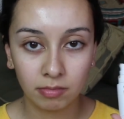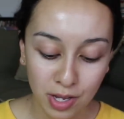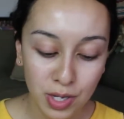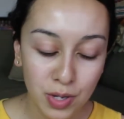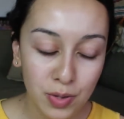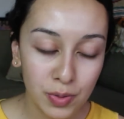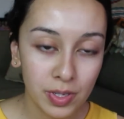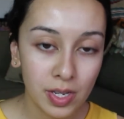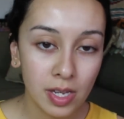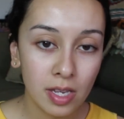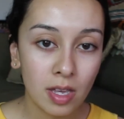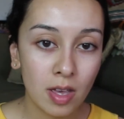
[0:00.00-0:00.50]

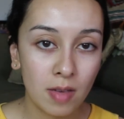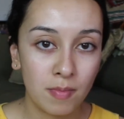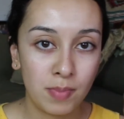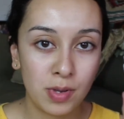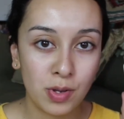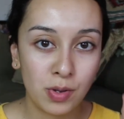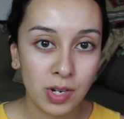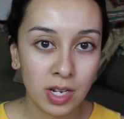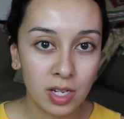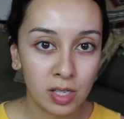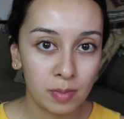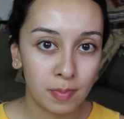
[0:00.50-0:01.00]
using a
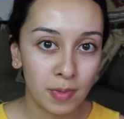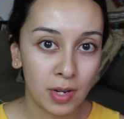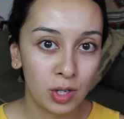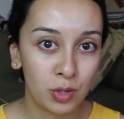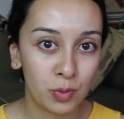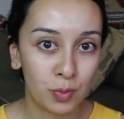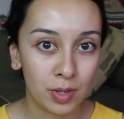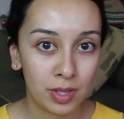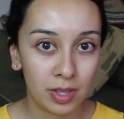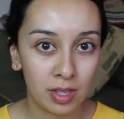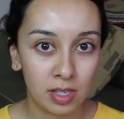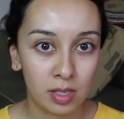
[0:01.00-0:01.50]
beauty
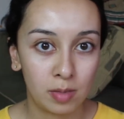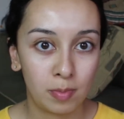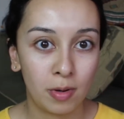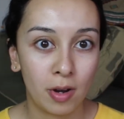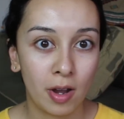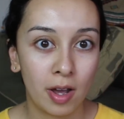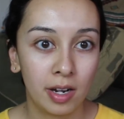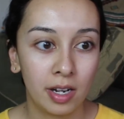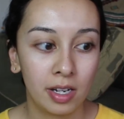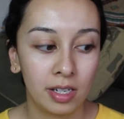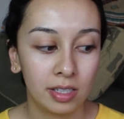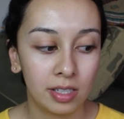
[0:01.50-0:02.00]
sponge with this
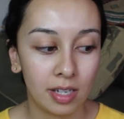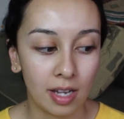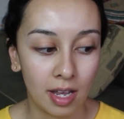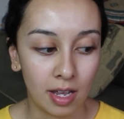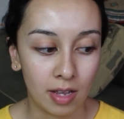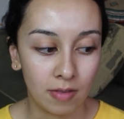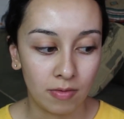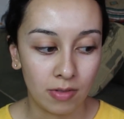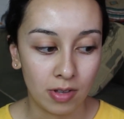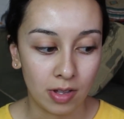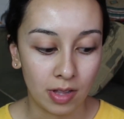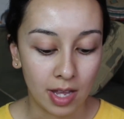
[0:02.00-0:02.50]
product,
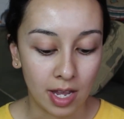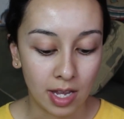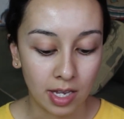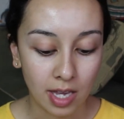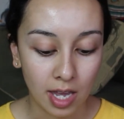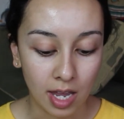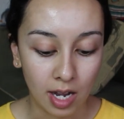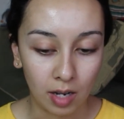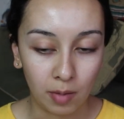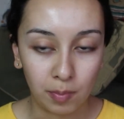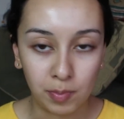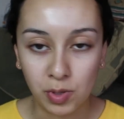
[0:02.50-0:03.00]
I feel like
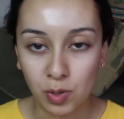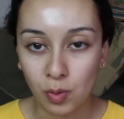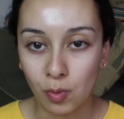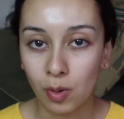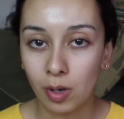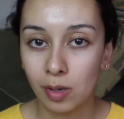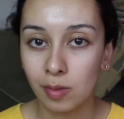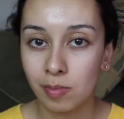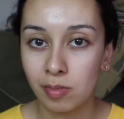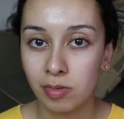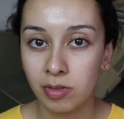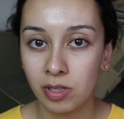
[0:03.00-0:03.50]
it
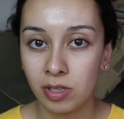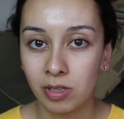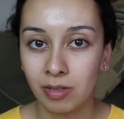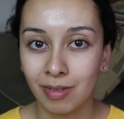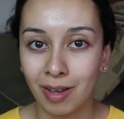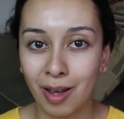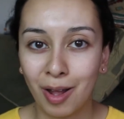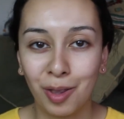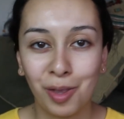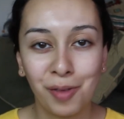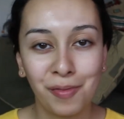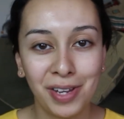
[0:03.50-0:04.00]
absorbs
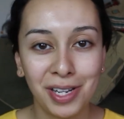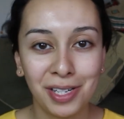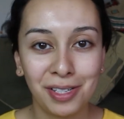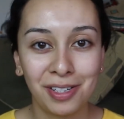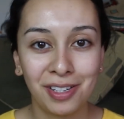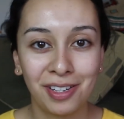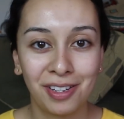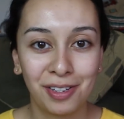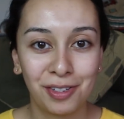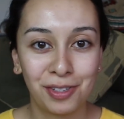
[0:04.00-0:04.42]
all of it.